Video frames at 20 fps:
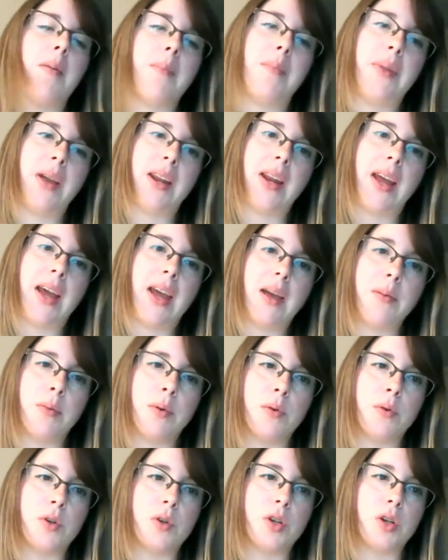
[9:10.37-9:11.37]
being
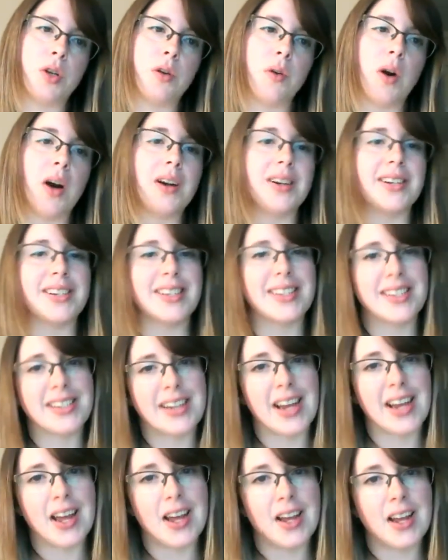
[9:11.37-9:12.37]
able to
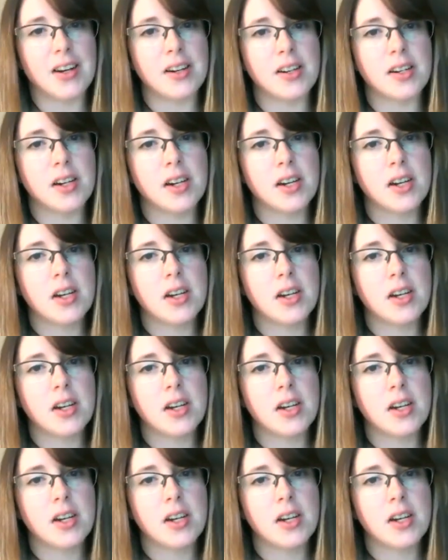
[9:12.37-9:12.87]
understand